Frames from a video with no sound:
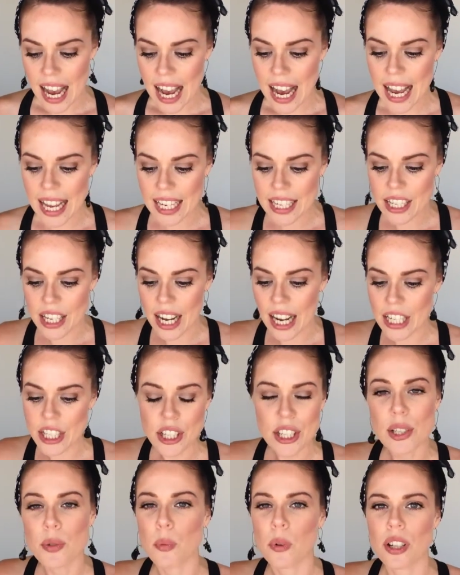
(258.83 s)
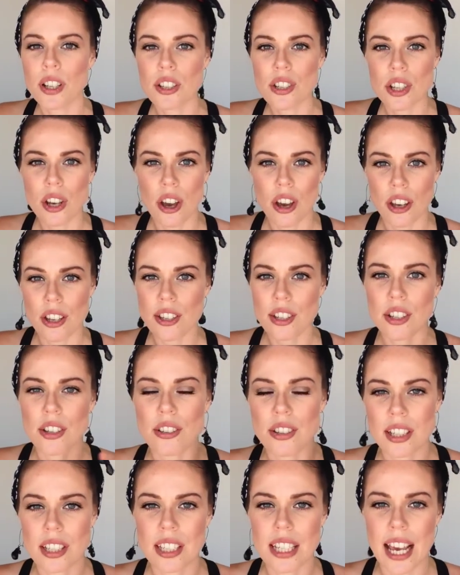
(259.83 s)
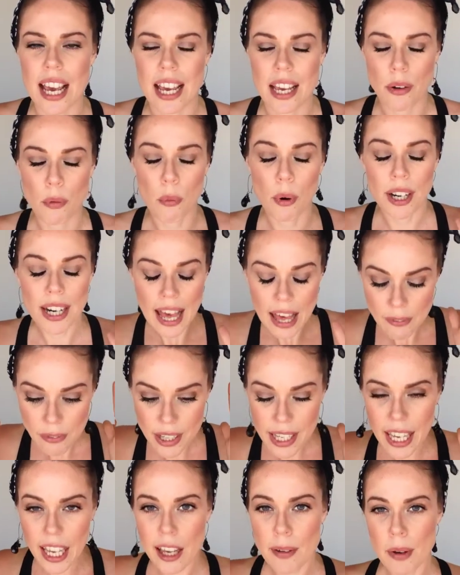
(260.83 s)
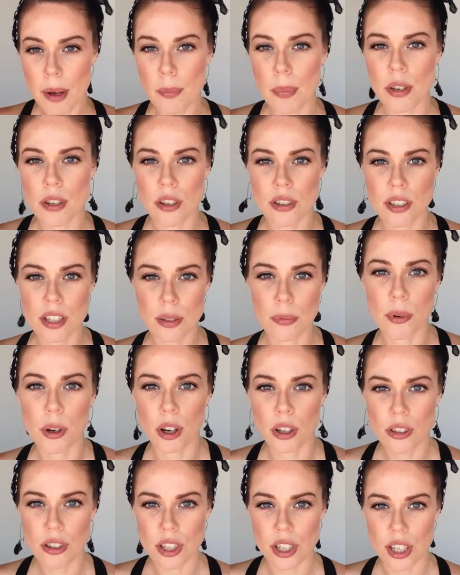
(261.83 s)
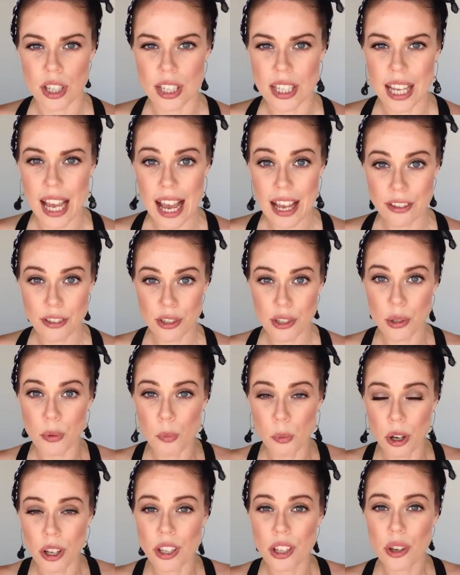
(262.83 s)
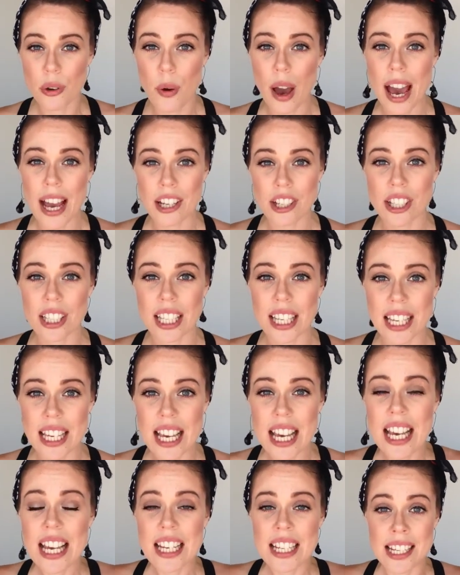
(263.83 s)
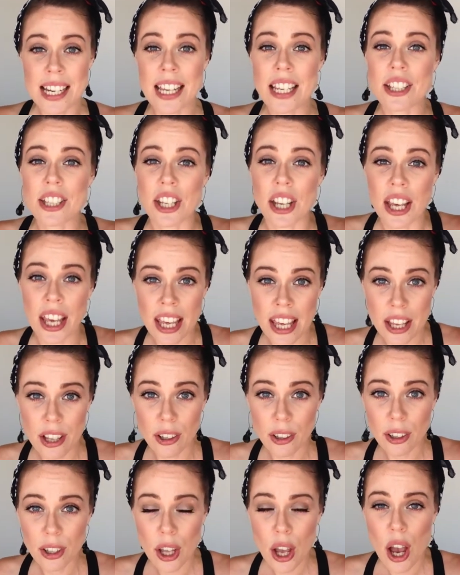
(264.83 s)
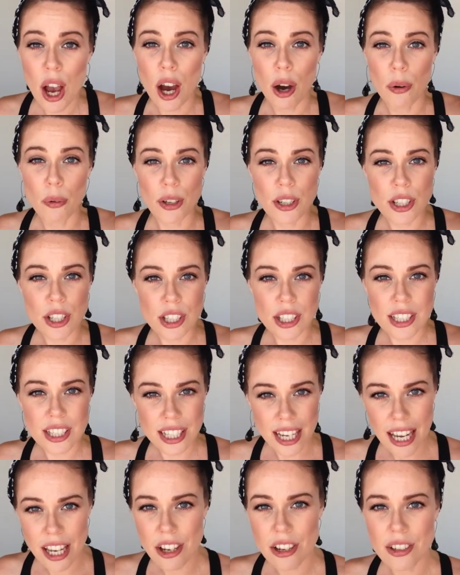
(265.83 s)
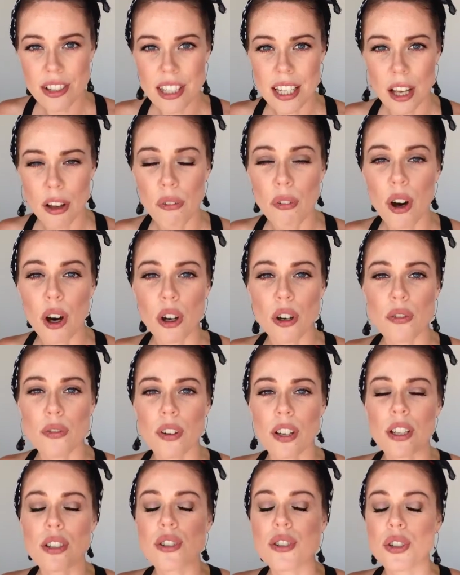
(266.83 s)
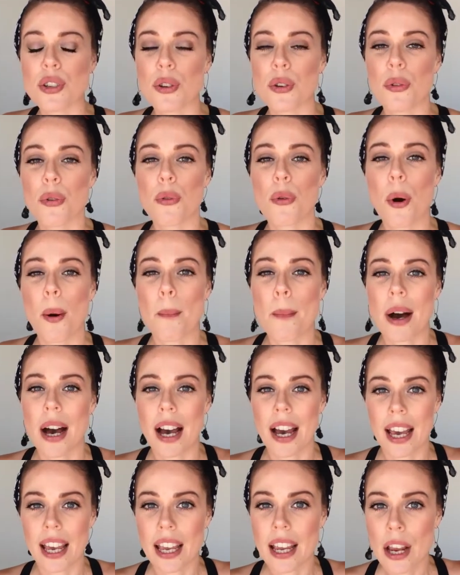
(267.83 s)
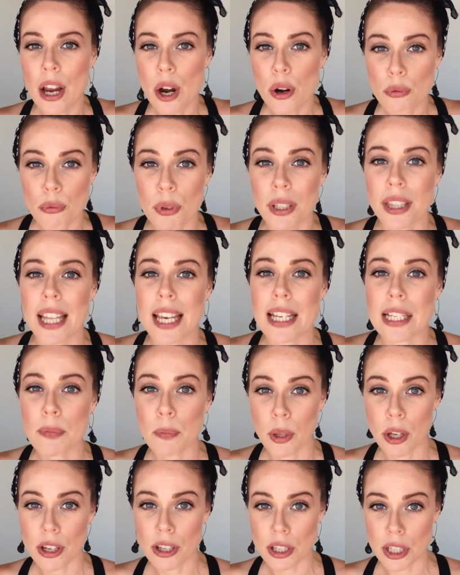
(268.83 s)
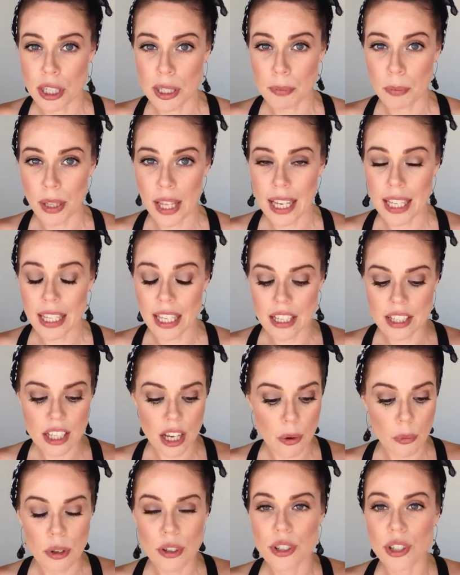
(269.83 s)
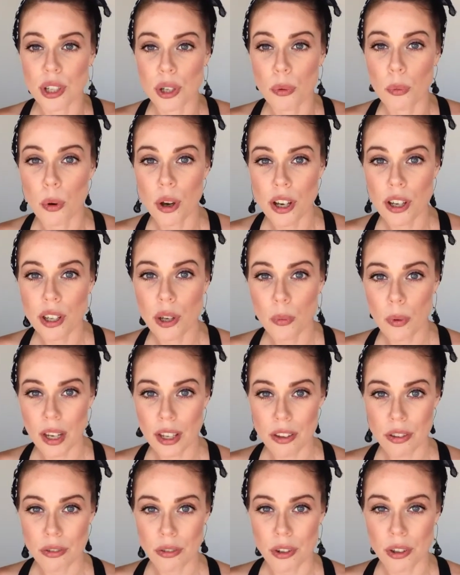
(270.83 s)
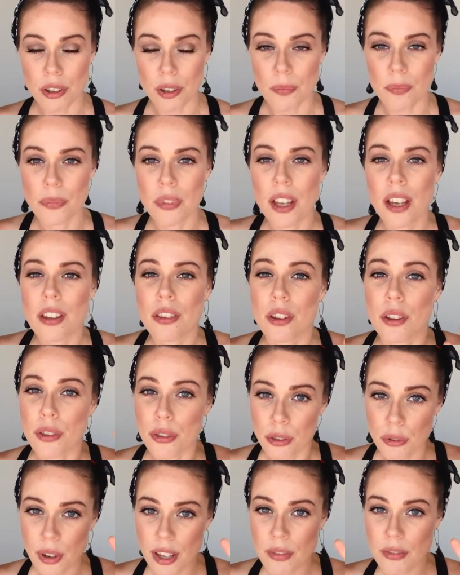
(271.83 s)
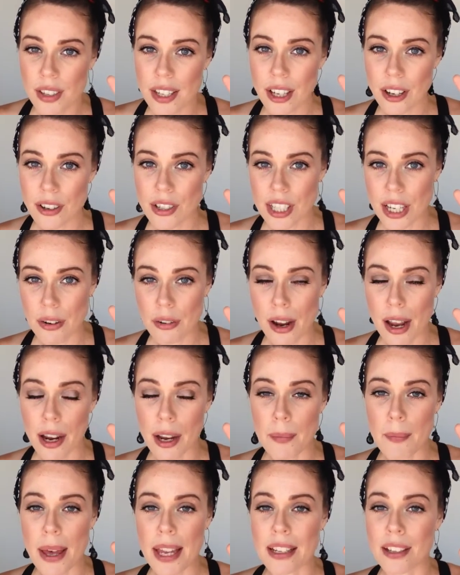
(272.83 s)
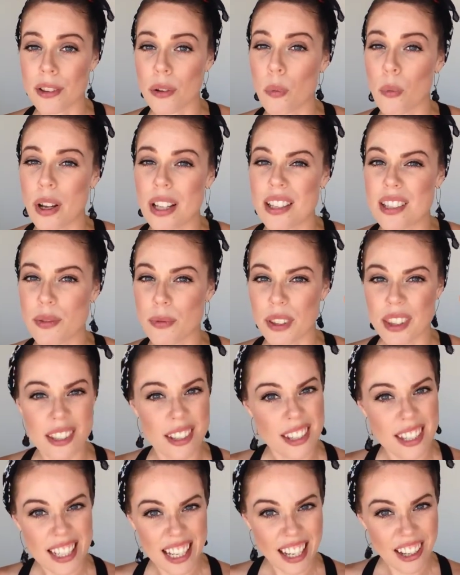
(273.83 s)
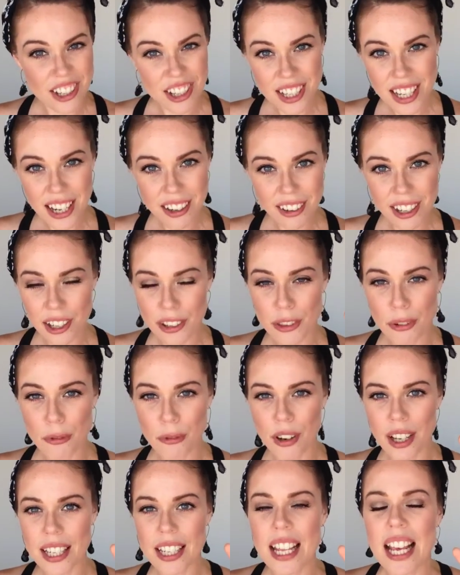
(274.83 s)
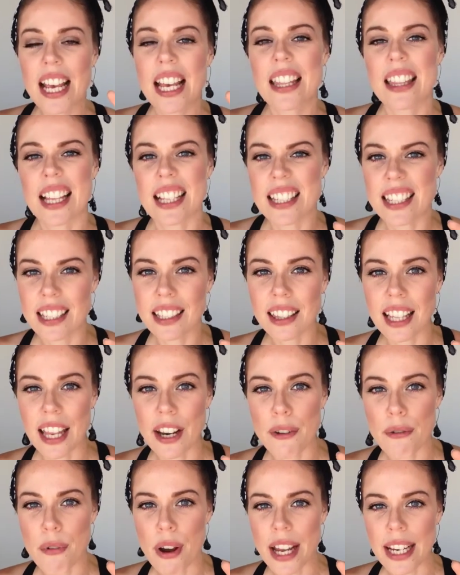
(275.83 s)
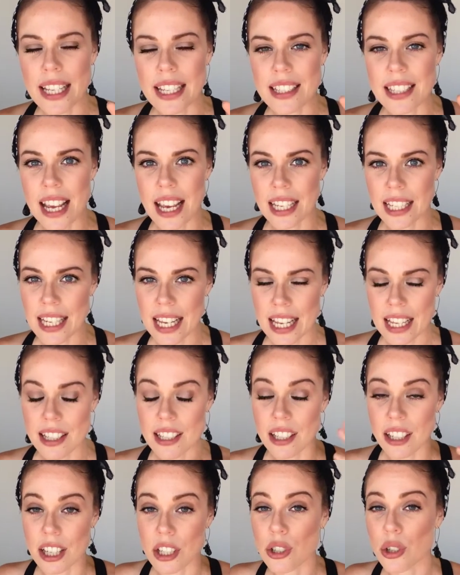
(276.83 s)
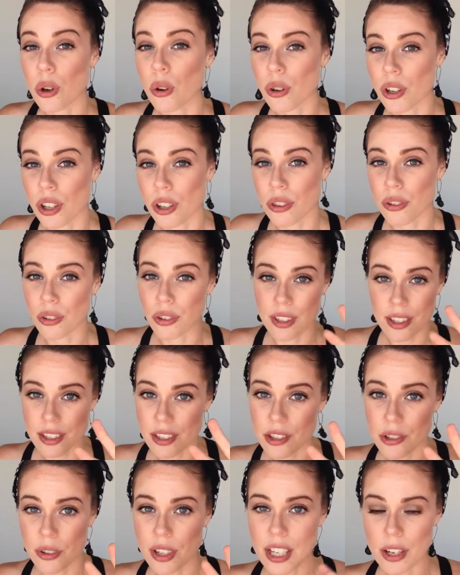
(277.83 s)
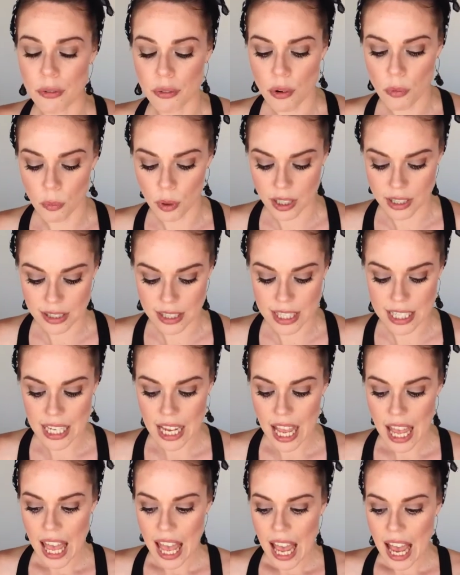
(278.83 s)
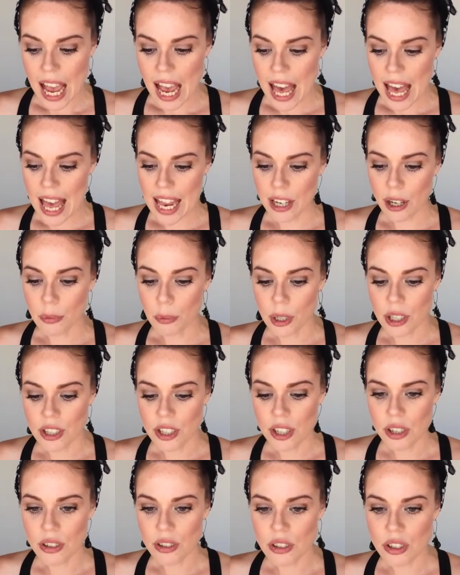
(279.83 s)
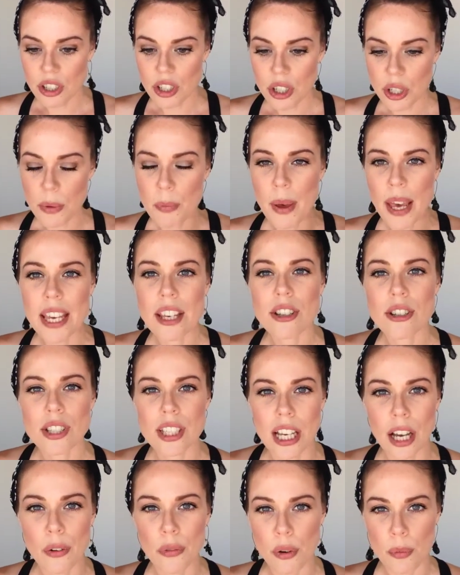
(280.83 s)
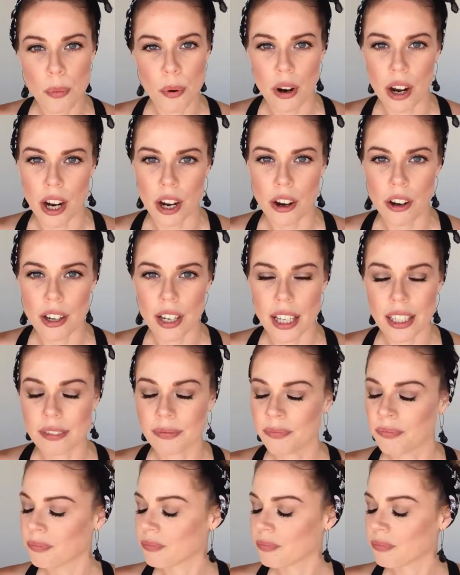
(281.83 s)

And I just wanted to urge you today, whatever came up in your subconscious as to what you actually need to heal, I want you to take yourself over to my release blockages playlist. I want you to work your way through them. The three videos I recommend are the ones with the stationery on the front. That's the letter writing techniques that I talk you through. There's three different ones. And I want you to make yourself a priority.